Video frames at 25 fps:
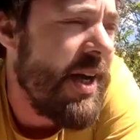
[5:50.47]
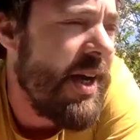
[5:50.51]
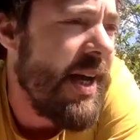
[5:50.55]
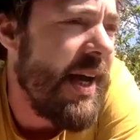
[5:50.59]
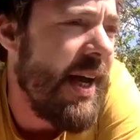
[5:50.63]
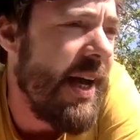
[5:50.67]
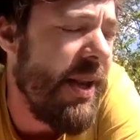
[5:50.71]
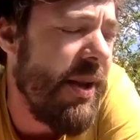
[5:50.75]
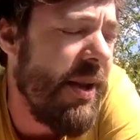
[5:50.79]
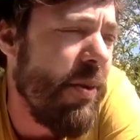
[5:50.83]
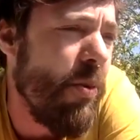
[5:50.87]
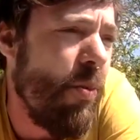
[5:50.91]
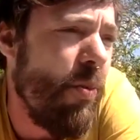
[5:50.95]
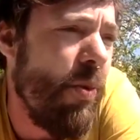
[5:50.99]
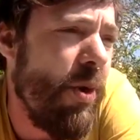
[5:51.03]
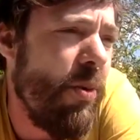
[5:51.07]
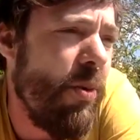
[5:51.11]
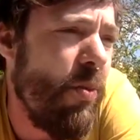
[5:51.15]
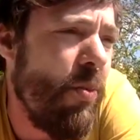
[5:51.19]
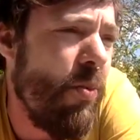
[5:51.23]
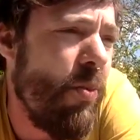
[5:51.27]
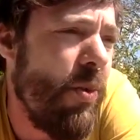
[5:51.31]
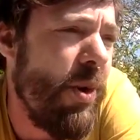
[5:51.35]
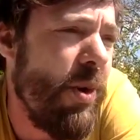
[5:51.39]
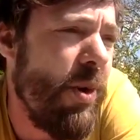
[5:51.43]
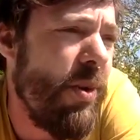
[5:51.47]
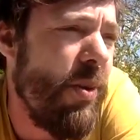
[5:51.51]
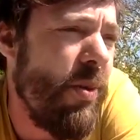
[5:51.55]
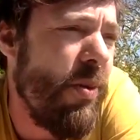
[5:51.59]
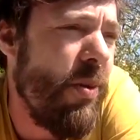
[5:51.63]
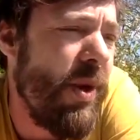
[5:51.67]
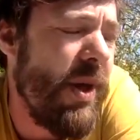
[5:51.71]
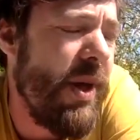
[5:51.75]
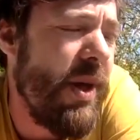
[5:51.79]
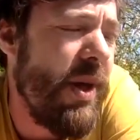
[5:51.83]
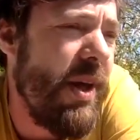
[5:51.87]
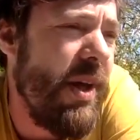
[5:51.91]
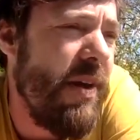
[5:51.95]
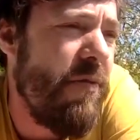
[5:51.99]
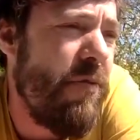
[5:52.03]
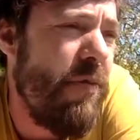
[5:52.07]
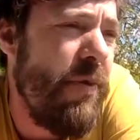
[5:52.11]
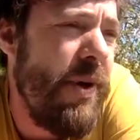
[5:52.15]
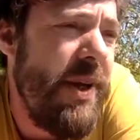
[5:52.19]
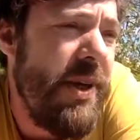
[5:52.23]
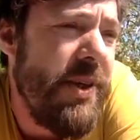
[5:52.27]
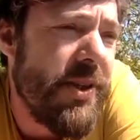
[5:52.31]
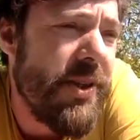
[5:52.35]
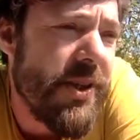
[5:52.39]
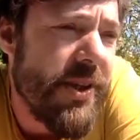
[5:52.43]
And if
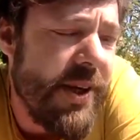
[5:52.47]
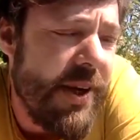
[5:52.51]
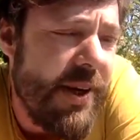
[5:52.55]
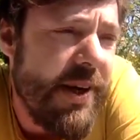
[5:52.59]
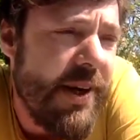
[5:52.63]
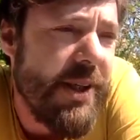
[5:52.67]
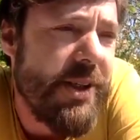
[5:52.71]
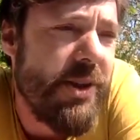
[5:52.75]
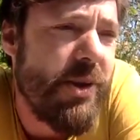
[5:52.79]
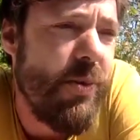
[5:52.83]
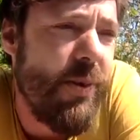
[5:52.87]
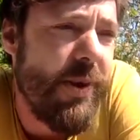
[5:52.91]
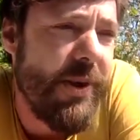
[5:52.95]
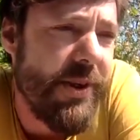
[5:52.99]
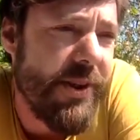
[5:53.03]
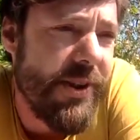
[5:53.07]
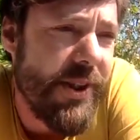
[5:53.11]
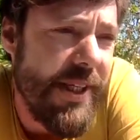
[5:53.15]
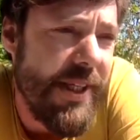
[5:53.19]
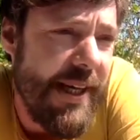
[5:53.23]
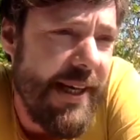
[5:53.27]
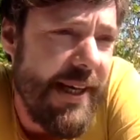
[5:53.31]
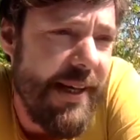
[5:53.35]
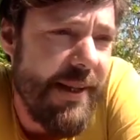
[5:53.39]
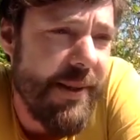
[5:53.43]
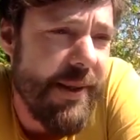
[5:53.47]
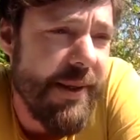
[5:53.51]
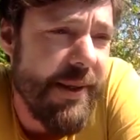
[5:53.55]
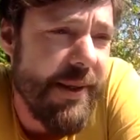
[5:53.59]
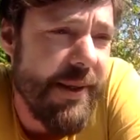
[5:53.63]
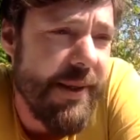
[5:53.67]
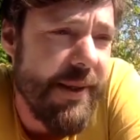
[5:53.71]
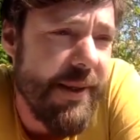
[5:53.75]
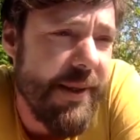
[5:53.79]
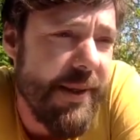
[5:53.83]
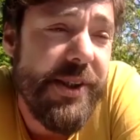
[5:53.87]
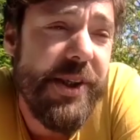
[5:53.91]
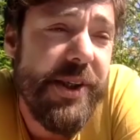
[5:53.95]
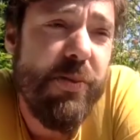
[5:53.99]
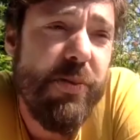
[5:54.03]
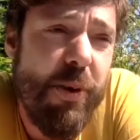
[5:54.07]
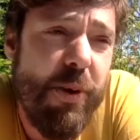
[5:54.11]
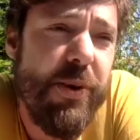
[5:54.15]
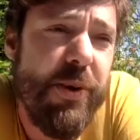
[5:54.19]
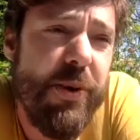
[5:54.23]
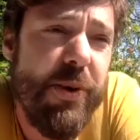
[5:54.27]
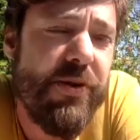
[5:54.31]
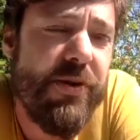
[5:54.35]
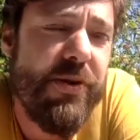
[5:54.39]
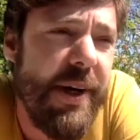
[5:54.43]
we start to understand, and this is what we
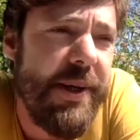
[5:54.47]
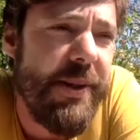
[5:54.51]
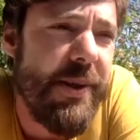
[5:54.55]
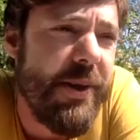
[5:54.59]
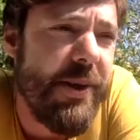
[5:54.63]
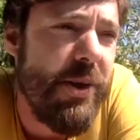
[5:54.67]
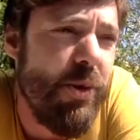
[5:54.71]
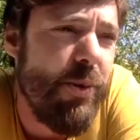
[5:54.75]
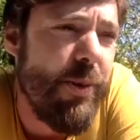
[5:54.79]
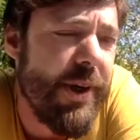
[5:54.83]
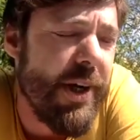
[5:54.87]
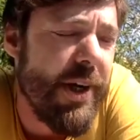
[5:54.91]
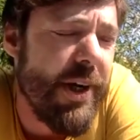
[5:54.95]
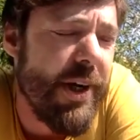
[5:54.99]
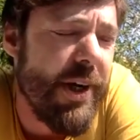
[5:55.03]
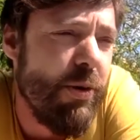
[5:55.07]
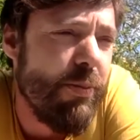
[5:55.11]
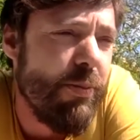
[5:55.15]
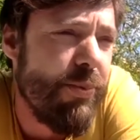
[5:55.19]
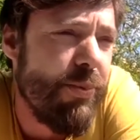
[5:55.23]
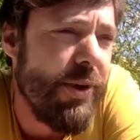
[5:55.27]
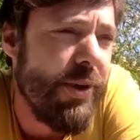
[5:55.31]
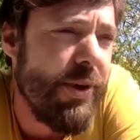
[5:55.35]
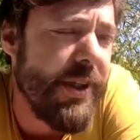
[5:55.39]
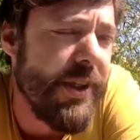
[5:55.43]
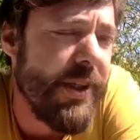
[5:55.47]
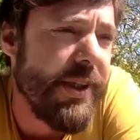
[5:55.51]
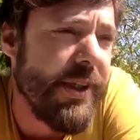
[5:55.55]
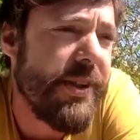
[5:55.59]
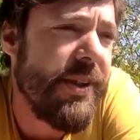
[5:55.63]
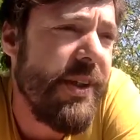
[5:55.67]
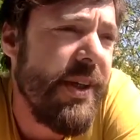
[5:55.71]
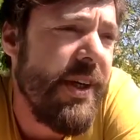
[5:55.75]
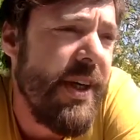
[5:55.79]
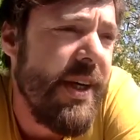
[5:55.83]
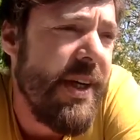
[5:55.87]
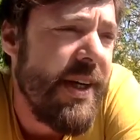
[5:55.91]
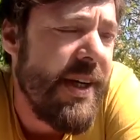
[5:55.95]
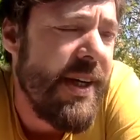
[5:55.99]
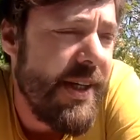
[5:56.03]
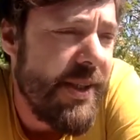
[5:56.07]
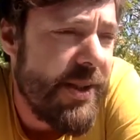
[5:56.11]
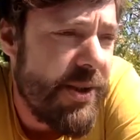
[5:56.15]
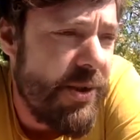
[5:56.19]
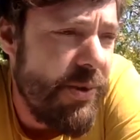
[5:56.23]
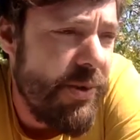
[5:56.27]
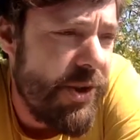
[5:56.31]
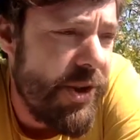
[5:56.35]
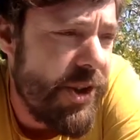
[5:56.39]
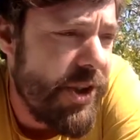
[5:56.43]
try to do with our projects, is
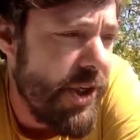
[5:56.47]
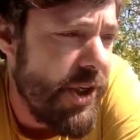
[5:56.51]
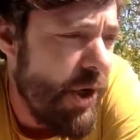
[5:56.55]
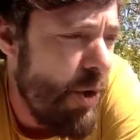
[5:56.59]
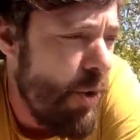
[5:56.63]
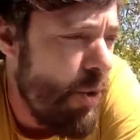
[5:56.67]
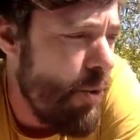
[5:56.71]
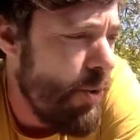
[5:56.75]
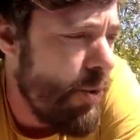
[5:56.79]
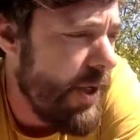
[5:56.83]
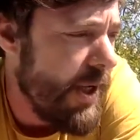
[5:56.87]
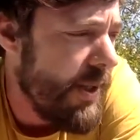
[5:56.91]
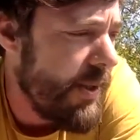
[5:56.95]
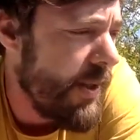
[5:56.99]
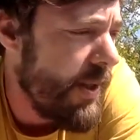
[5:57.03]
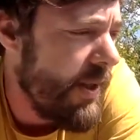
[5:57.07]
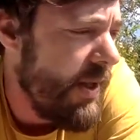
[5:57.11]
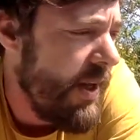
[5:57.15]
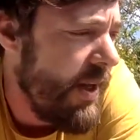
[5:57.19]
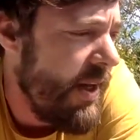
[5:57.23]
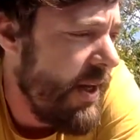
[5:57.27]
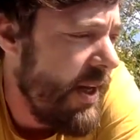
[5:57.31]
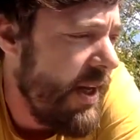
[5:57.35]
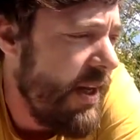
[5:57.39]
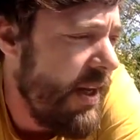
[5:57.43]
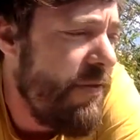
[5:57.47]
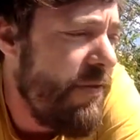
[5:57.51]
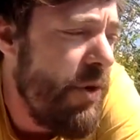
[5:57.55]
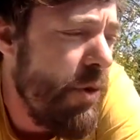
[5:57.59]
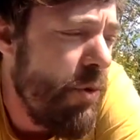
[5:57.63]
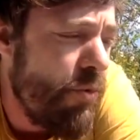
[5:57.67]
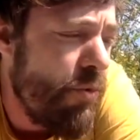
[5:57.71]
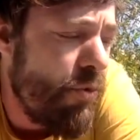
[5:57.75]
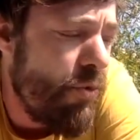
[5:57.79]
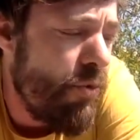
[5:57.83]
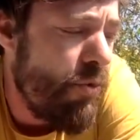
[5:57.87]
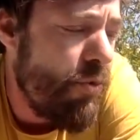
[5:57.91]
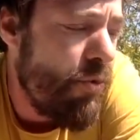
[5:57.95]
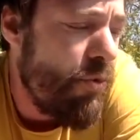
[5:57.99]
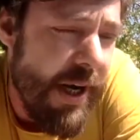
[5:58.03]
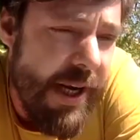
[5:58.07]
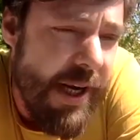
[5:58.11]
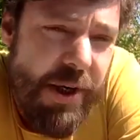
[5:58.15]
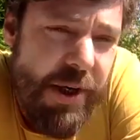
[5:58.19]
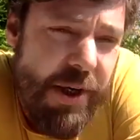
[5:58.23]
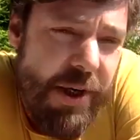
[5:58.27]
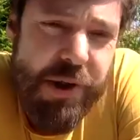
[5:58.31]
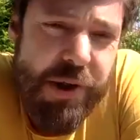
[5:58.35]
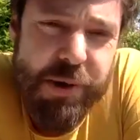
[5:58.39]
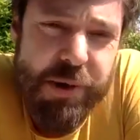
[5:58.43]
to show that if you
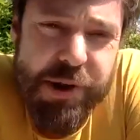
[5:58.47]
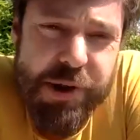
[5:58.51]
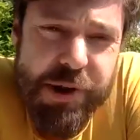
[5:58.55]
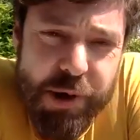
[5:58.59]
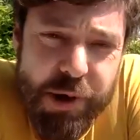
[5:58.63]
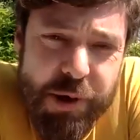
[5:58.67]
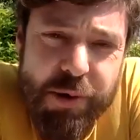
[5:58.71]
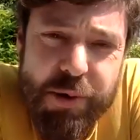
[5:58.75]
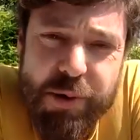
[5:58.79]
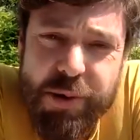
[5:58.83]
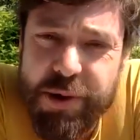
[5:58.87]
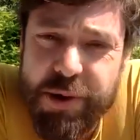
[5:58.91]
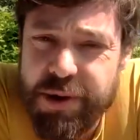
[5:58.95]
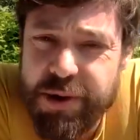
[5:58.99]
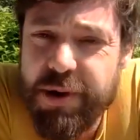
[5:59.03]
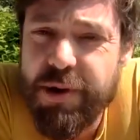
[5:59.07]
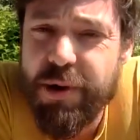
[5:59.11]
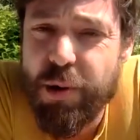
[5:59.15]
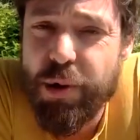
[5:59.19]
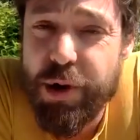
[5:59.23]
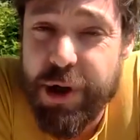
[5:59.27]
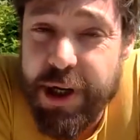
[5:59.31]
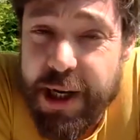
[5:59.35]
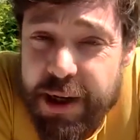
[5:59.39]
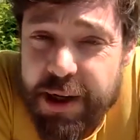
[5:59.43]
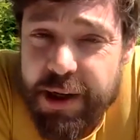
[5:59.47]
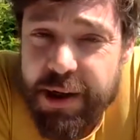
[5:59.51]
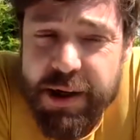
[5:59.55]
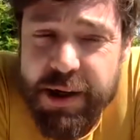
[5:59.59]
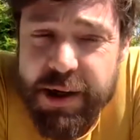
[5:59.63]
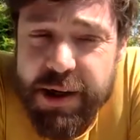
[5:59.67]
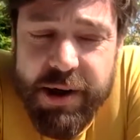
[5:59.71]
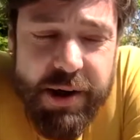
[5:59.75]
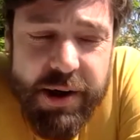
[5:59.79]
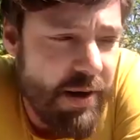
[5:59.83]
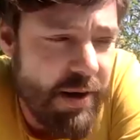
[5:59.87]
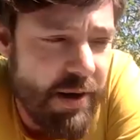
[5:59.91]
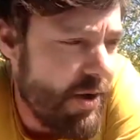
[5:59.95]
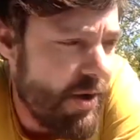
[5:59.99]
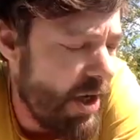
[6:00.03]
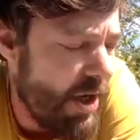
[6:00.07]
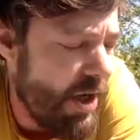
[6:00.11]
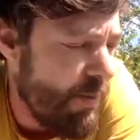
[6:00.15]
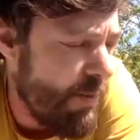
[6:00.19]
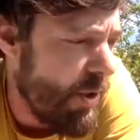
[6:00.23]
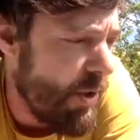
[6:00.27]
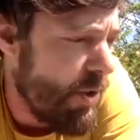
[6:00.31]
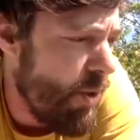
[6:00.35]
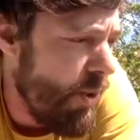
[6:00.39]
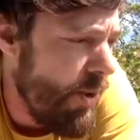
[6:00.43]
raise your soil organic
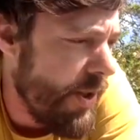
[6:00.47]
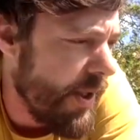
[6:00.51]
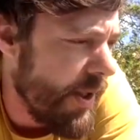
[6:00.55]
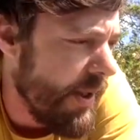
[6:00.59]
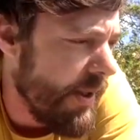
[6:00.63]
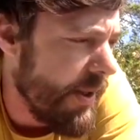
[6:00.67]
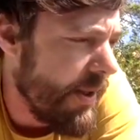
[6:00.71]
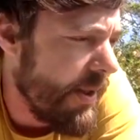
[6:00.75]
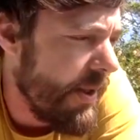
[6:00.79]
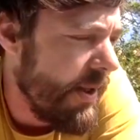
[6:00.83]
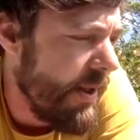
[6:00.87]
carbon content,